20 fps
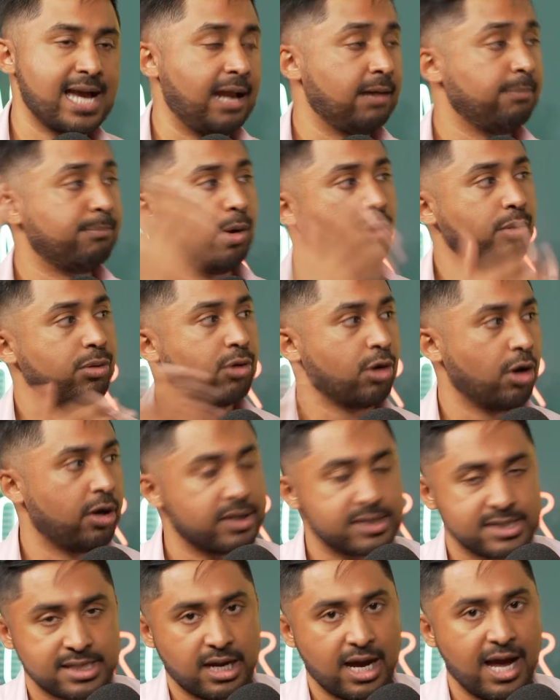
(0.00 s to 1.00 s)
and both
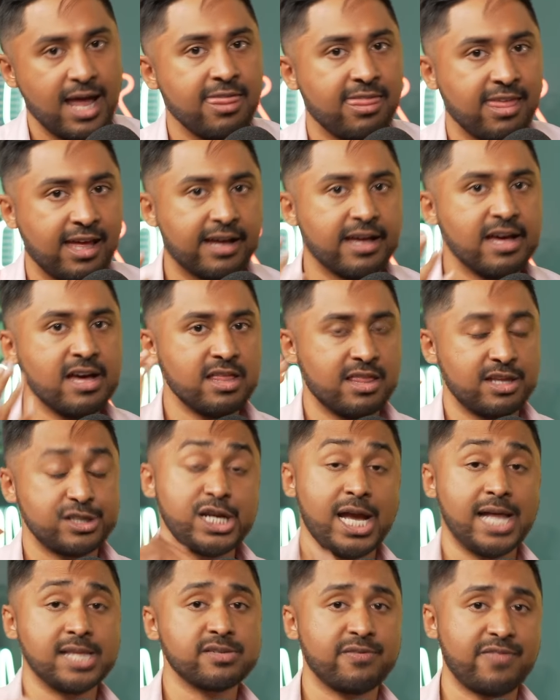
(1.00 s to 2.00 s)
Curtis and I think the
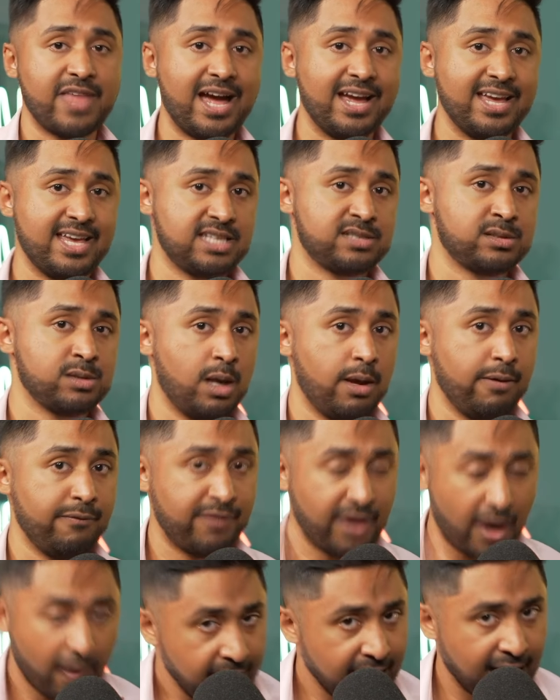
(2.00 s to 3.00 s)
chance of that is
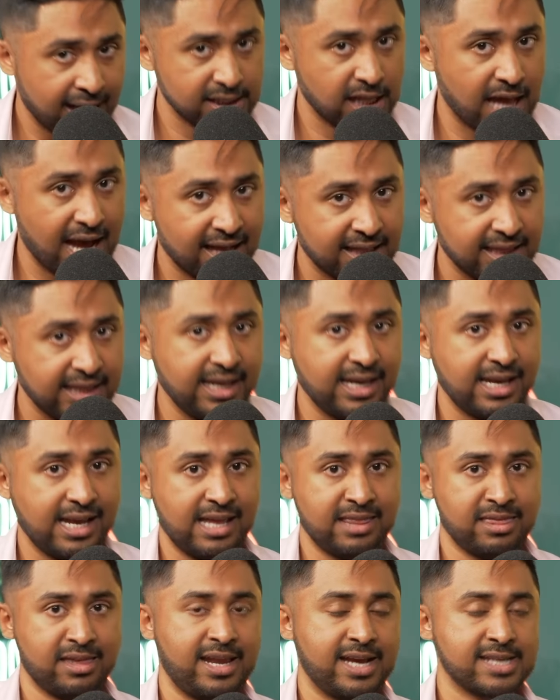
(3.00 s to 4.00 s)
very unlikely
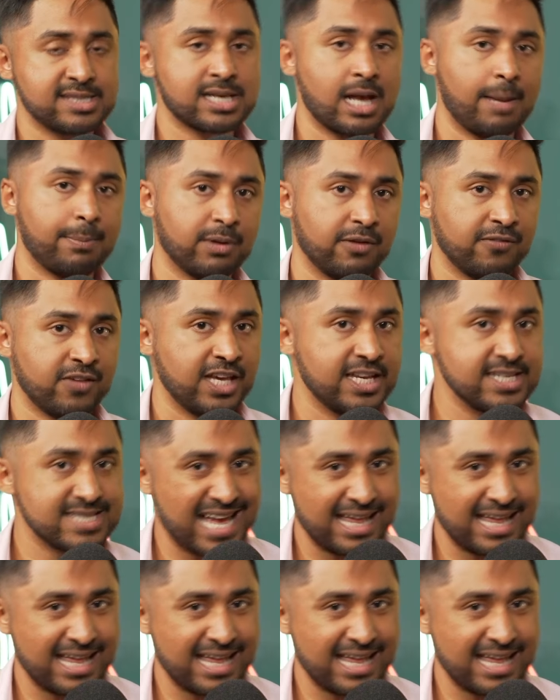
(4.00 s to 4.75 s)
in the next couple of years.